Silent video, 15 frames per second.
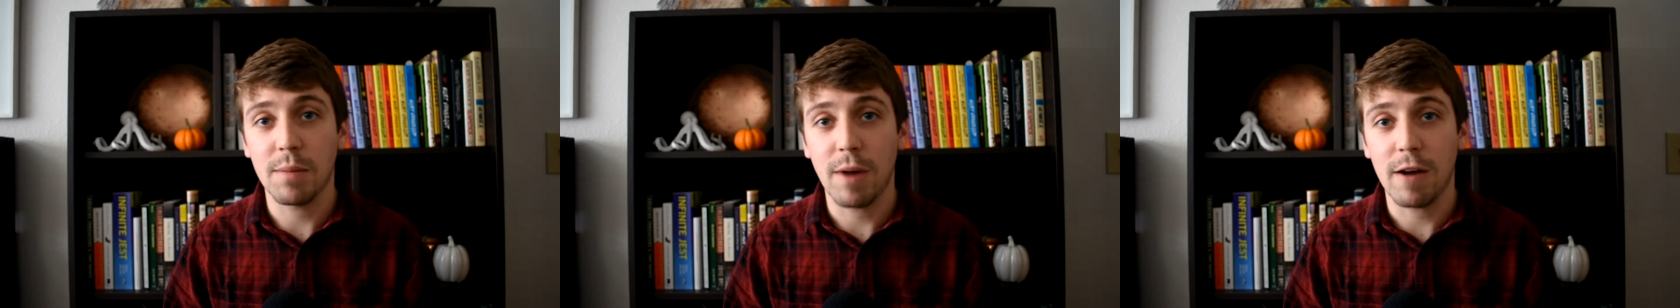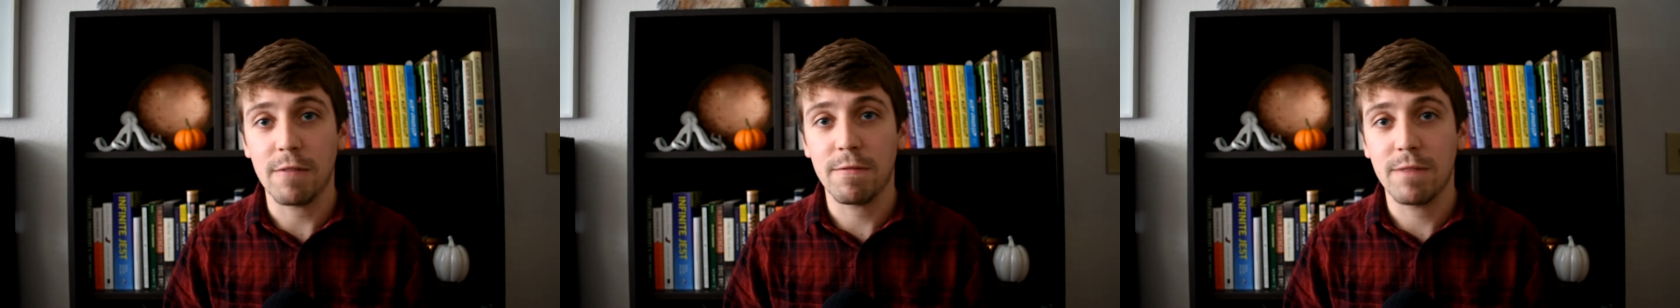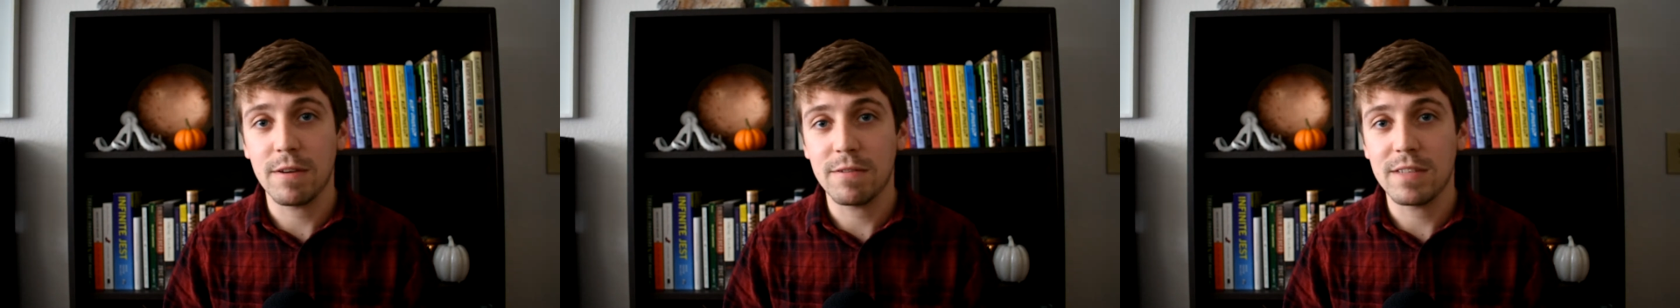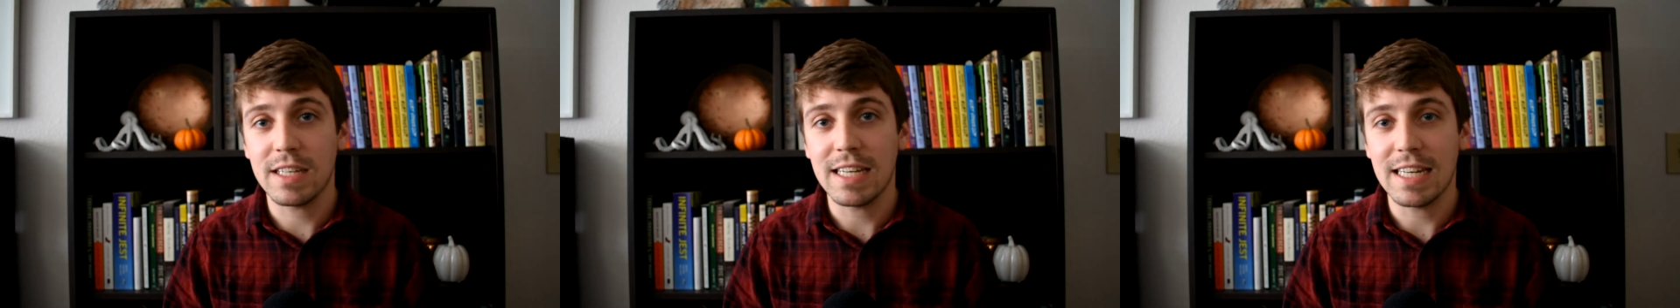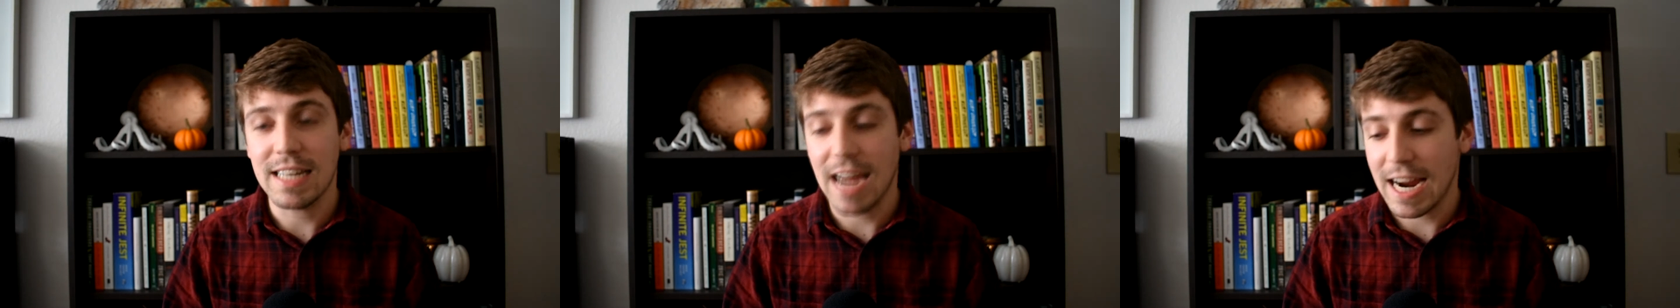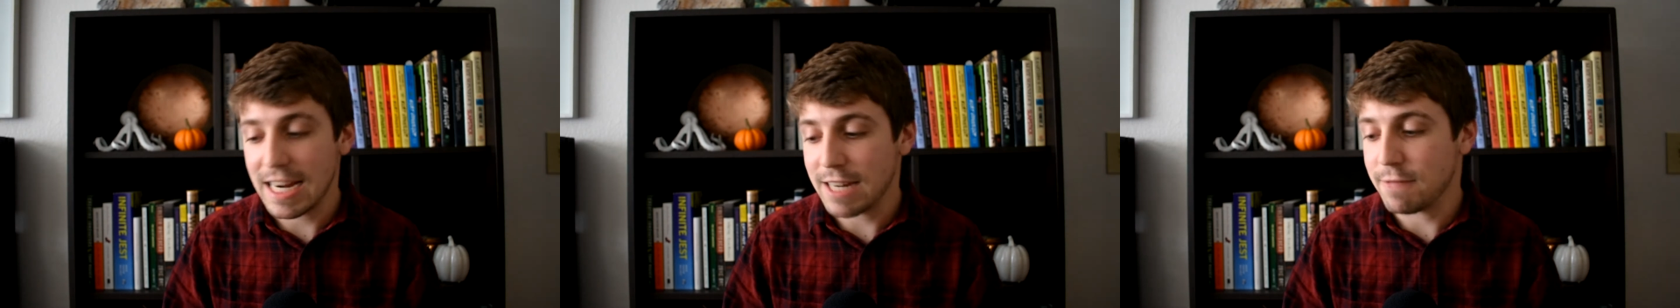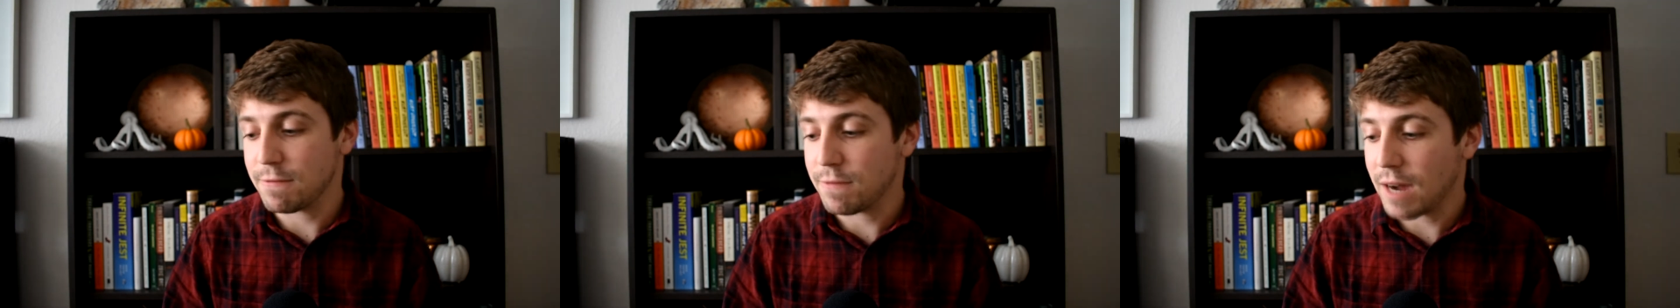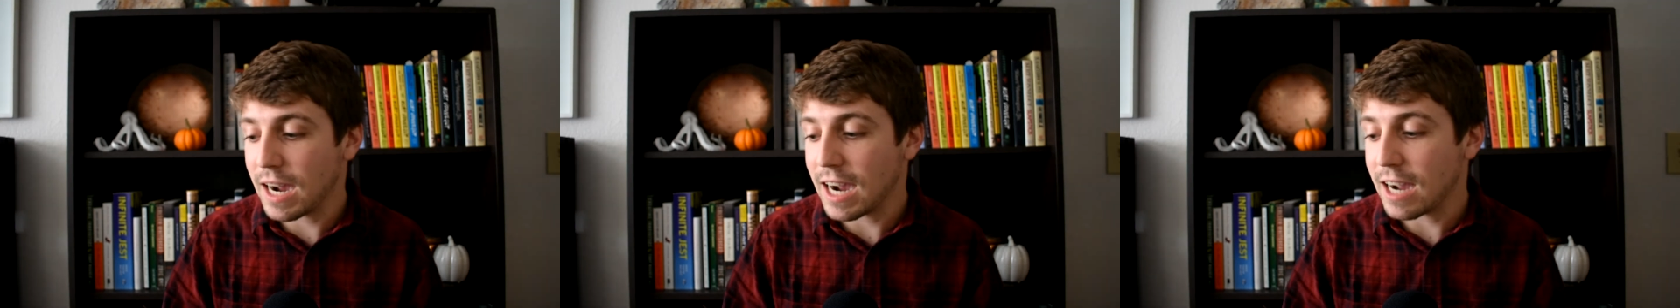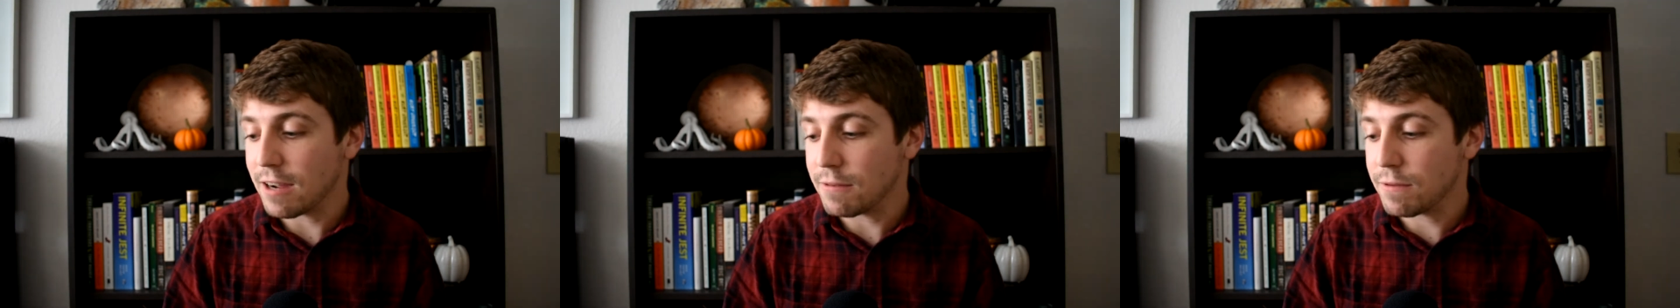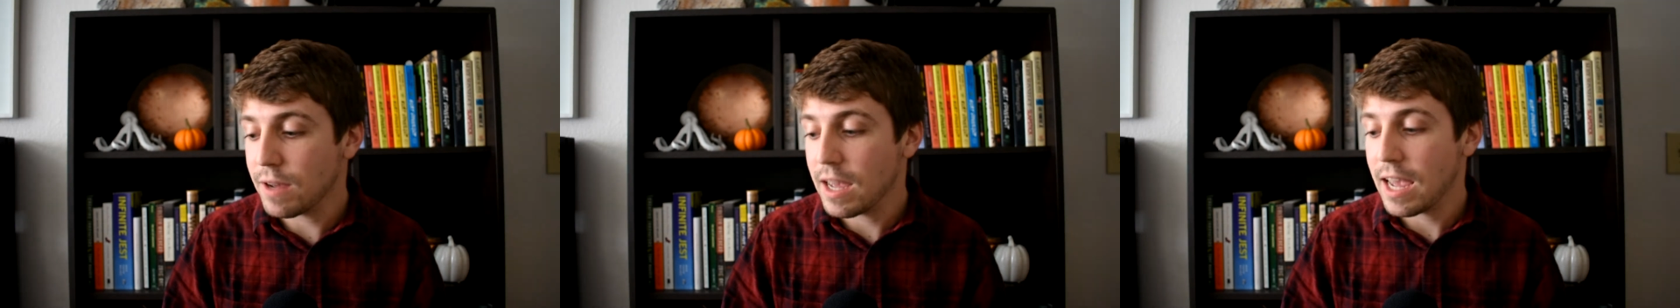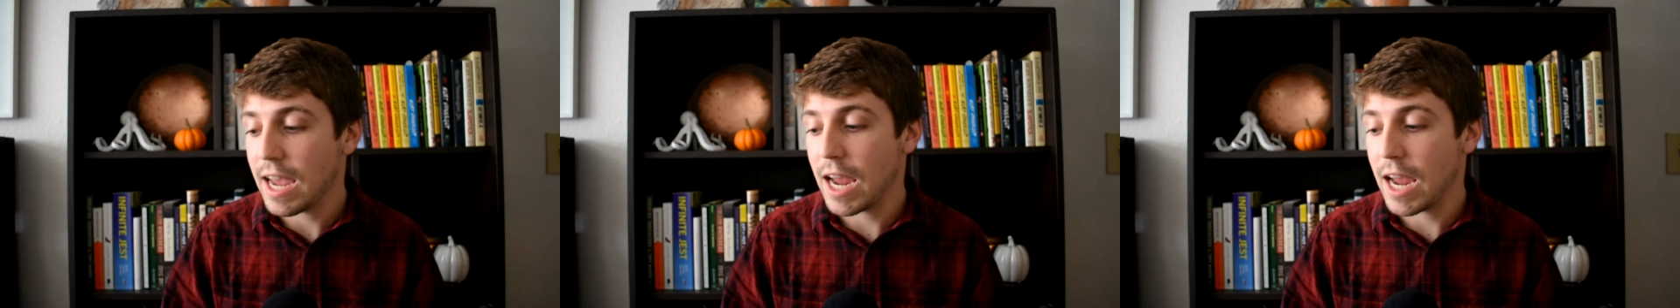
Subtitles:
about 1595